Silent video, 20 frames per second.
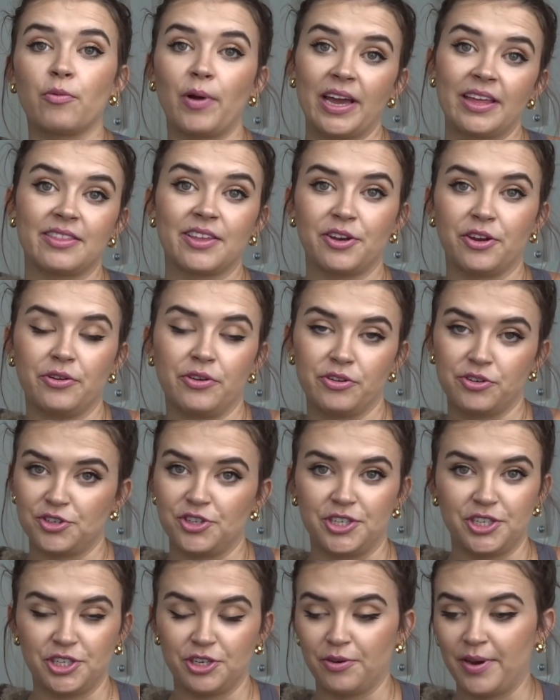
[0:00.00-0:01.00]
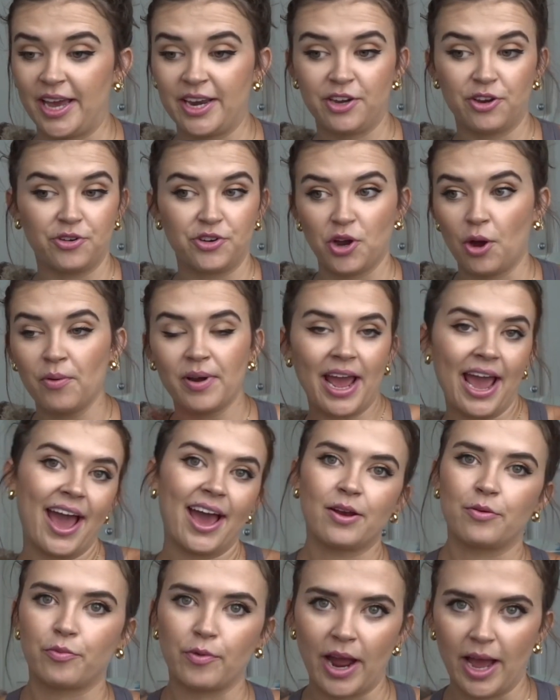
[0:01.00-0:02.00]
weight than you usually do. And you don't
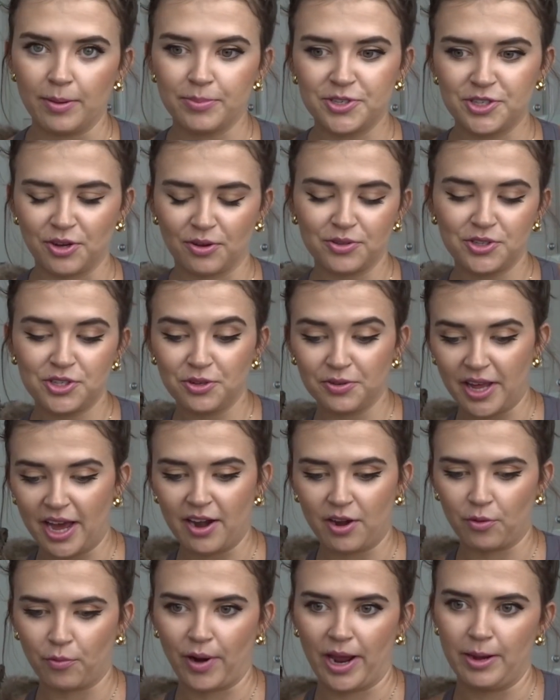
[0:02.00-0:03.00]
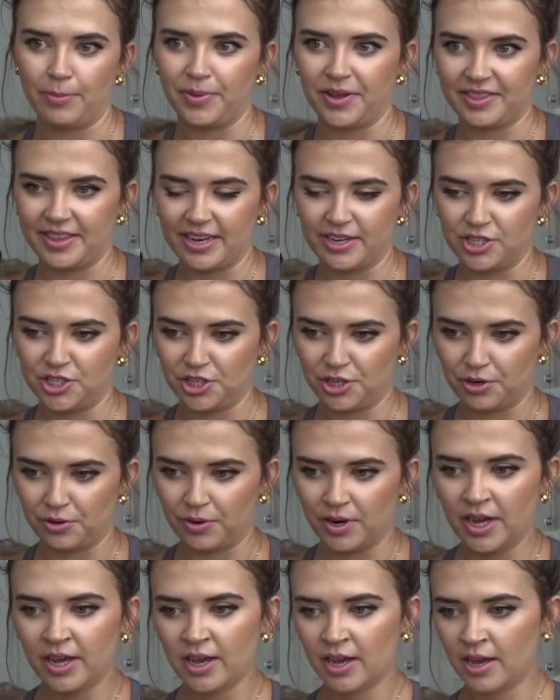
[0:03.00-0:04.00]
add reps. Don't do lighter weight, but then
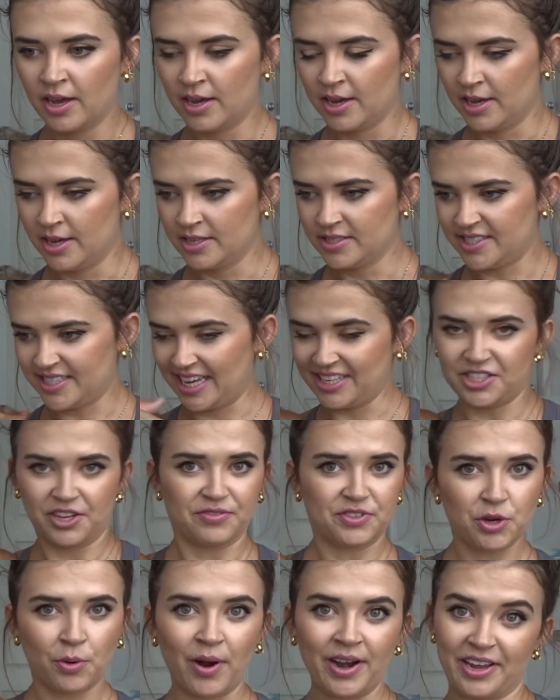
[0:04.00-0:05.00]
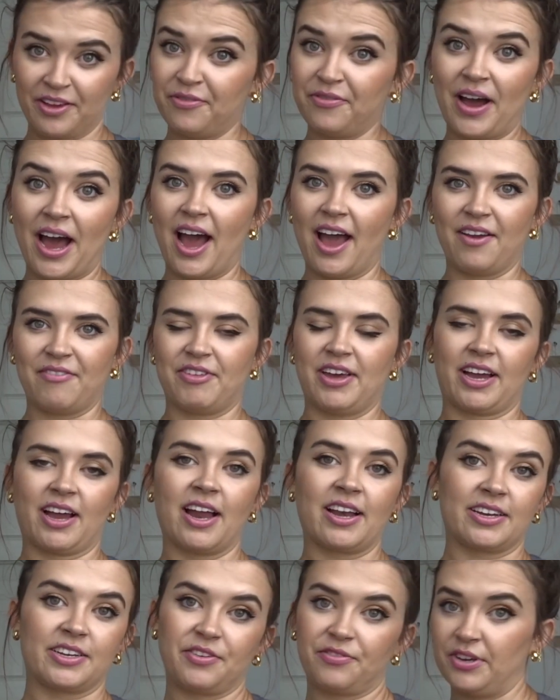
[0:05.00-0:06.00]
do sets of 25. That
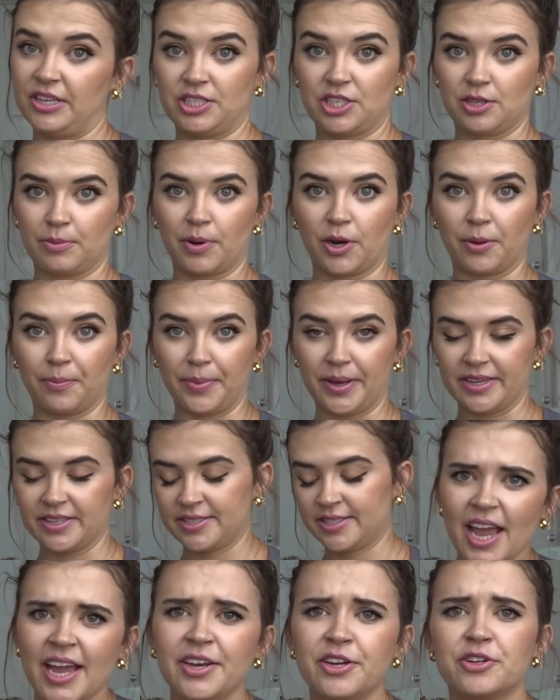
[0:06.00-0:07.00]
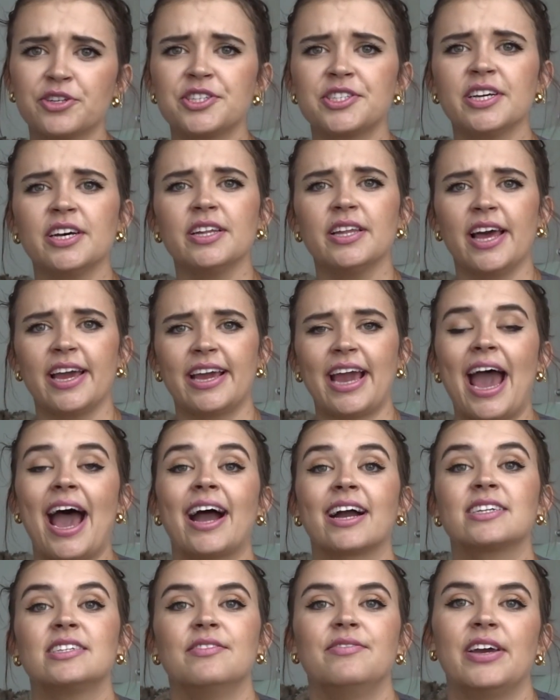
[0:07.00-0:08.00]
kind of defeats the purpose. And you're still like
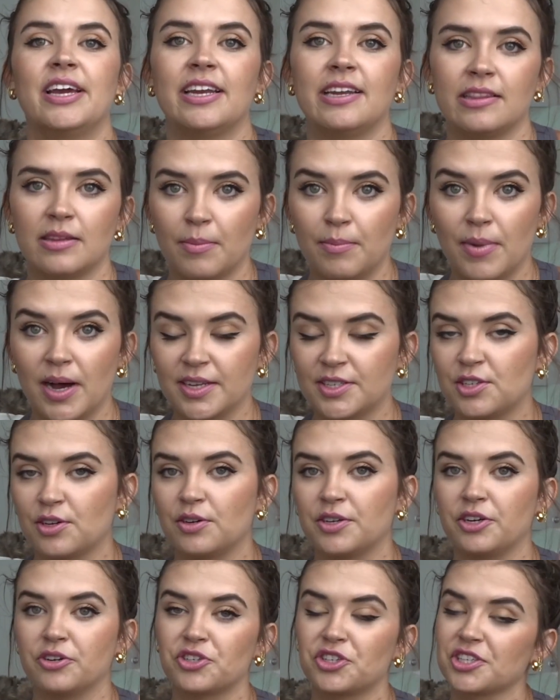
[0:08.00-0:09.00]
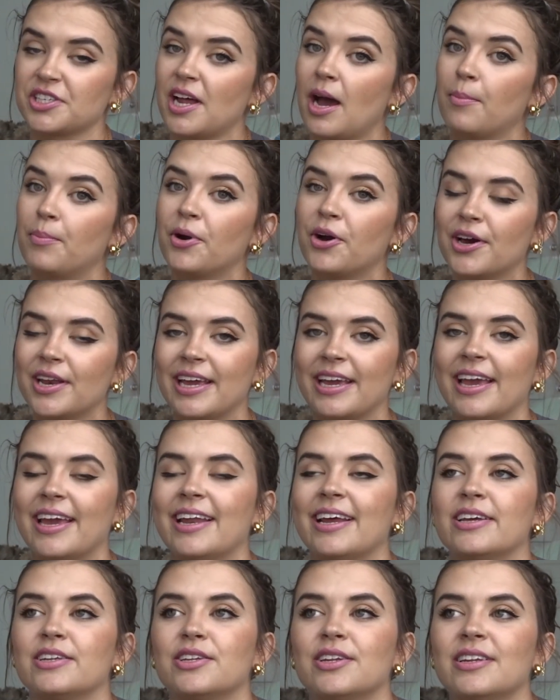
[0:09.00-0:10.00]
activating the muscle. You're just not putting
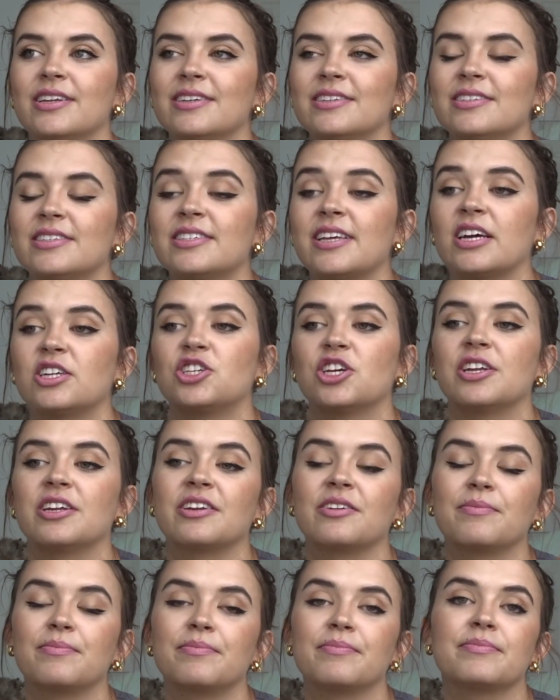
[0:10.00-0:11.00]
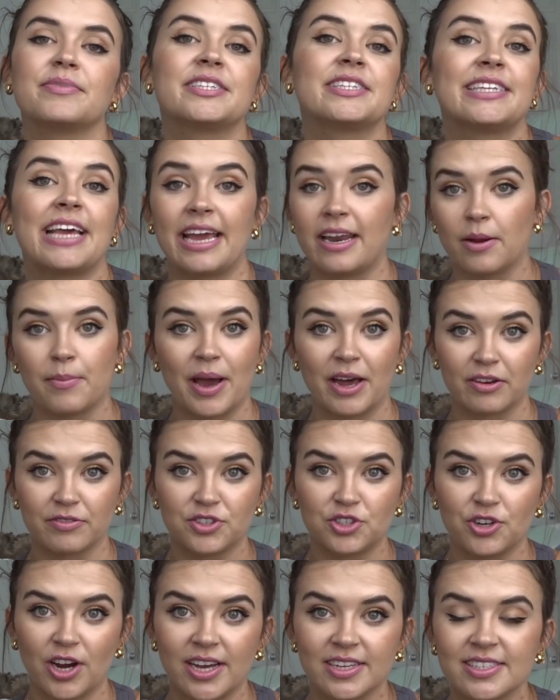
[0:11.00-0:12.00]
it in such an insane amount of
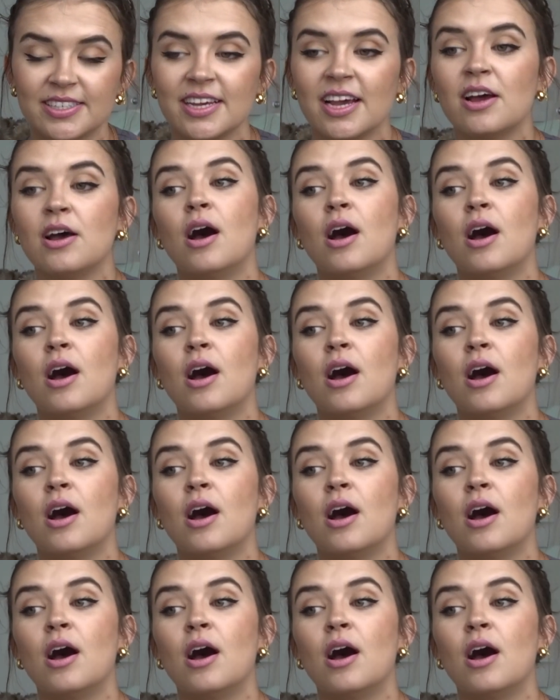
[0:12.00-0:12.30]
stress.